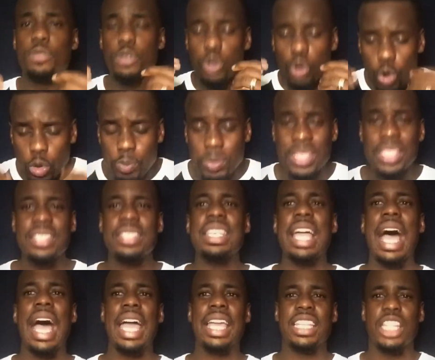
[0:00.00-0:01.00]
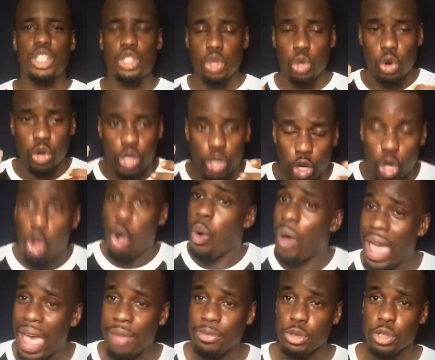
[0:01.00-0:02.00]
you decide that you're going to go
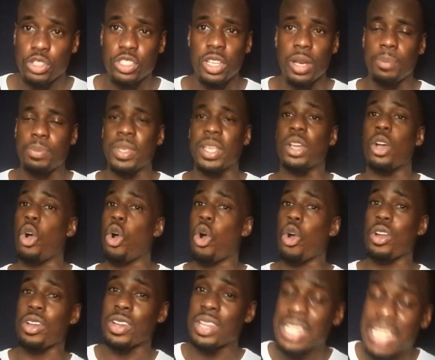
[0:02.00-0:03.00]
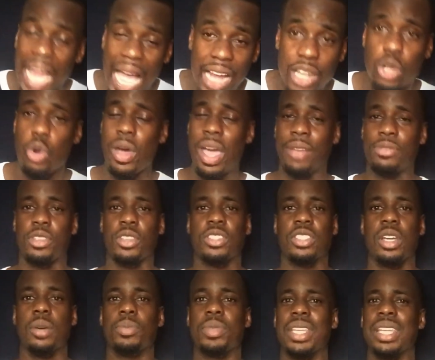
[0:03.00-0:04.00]
after something or not go after
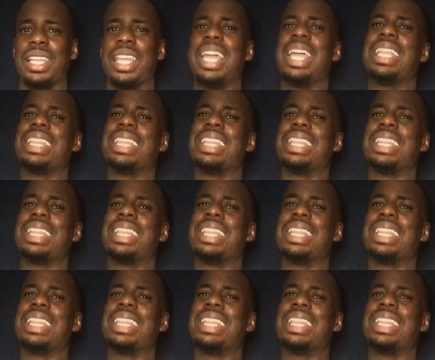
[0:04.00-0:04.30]
something,